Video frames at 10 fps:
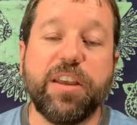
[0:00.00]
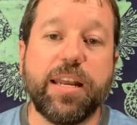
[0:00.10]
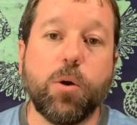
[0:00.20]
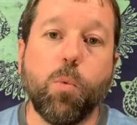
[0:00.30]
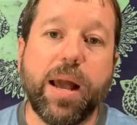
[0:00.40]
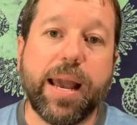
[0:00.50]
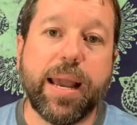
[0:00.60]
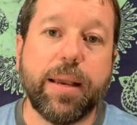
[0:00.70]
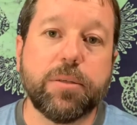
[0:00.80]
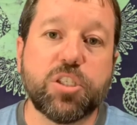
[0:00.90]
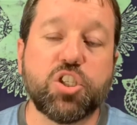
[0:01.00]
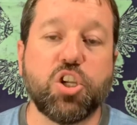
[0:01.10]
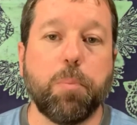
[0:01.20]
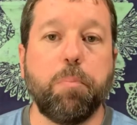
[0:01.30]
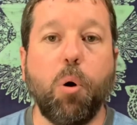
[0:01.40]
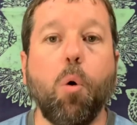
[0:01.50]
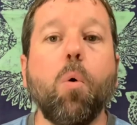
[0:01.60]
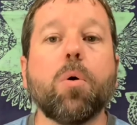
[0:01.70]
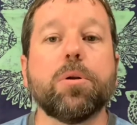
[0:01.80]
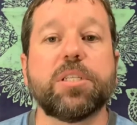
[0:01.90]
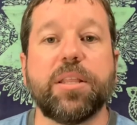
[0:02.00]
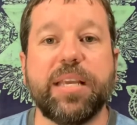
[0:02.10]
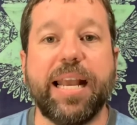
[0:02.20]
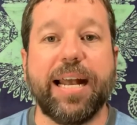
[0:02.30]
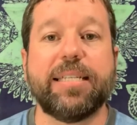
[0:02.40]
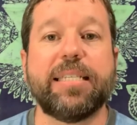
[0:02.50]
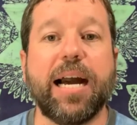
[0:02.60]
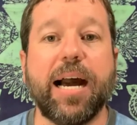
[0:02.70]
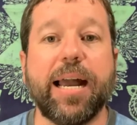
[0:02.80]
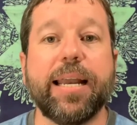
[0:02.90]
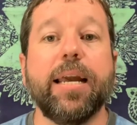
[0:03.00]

in a way, support the SI